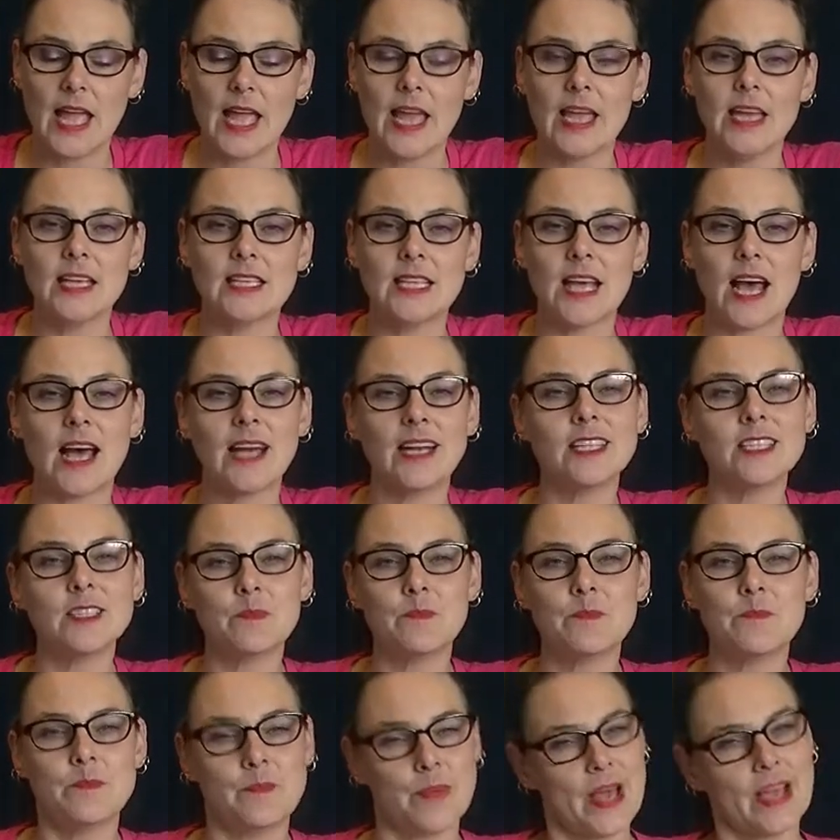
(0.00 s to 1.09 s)
is at its
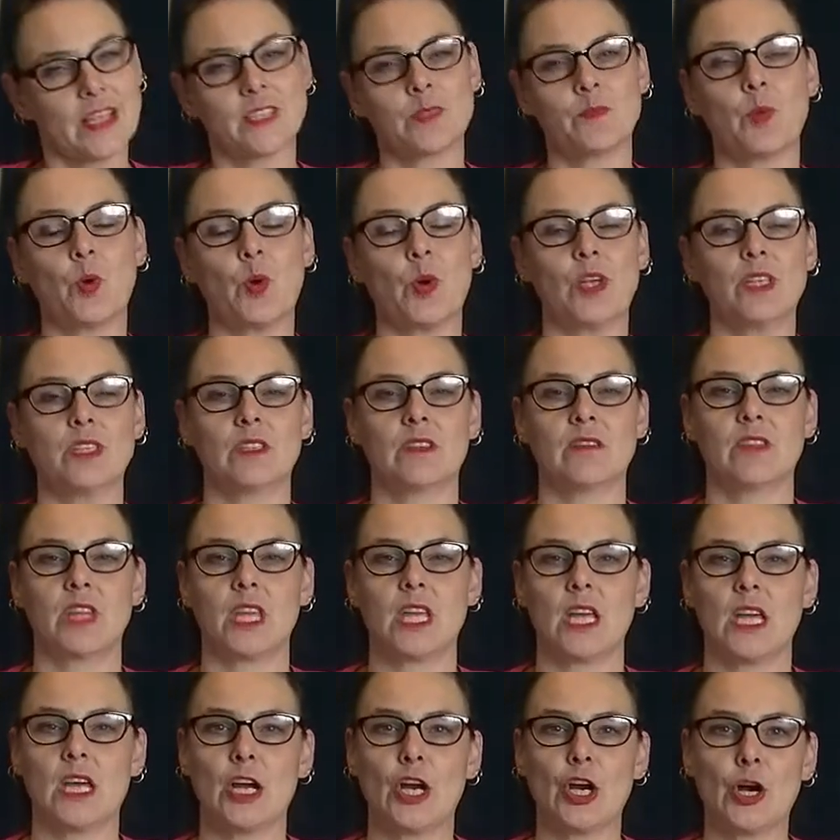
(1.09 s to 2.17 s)
best point of the
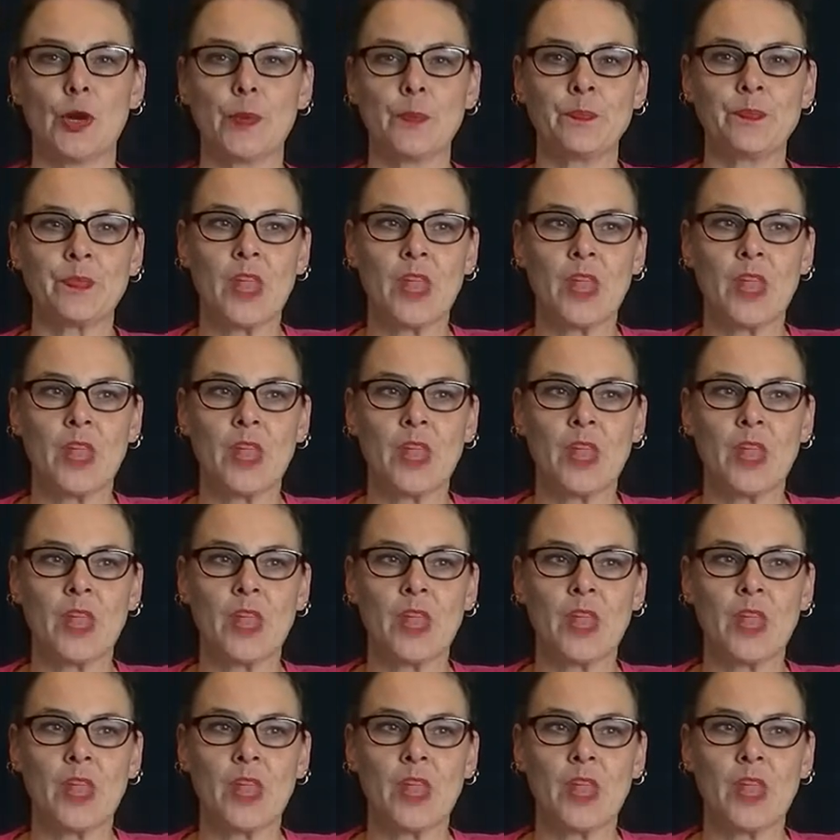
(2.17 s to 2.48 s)
year.